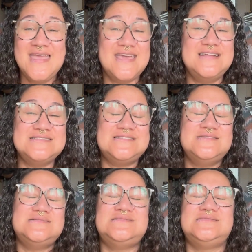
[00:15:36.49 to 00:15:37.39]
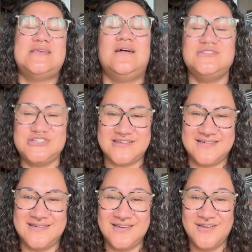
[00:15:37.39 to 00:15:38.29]
it is
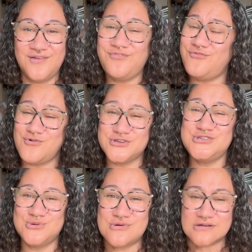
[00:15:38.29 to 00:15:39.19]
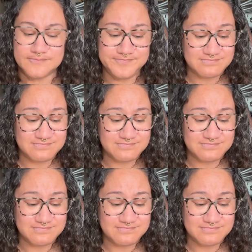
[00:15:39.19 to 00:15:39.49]
nostalgic for sure.